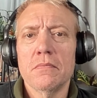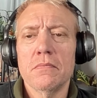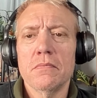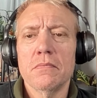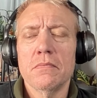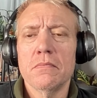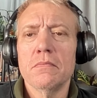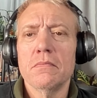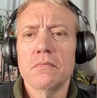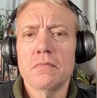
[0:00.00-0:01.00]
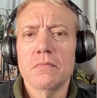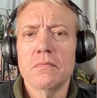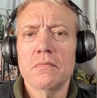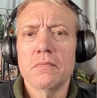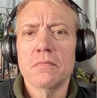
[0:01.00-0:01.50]

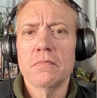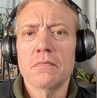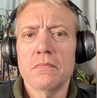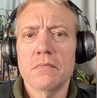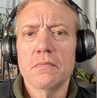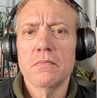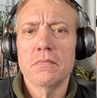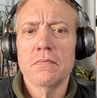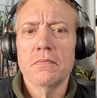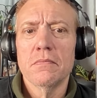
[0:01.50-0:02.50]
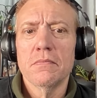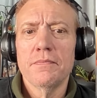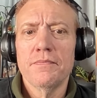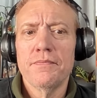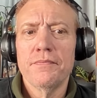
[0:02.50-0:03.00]

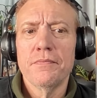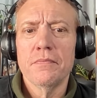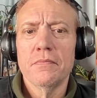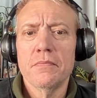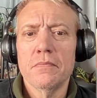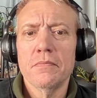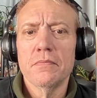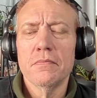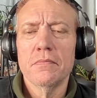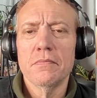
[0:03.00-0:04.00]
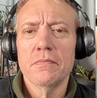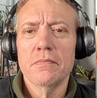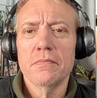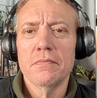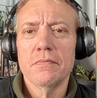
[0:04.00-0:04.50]

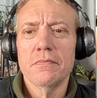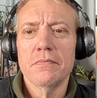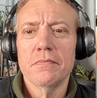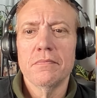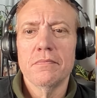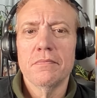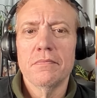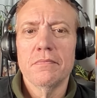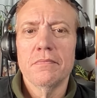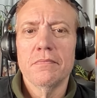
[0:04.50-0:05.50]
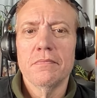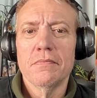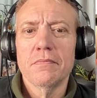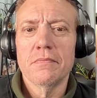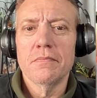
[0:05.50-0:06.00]

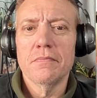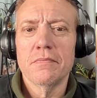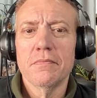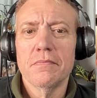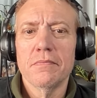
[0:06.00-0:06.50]
(not speaking)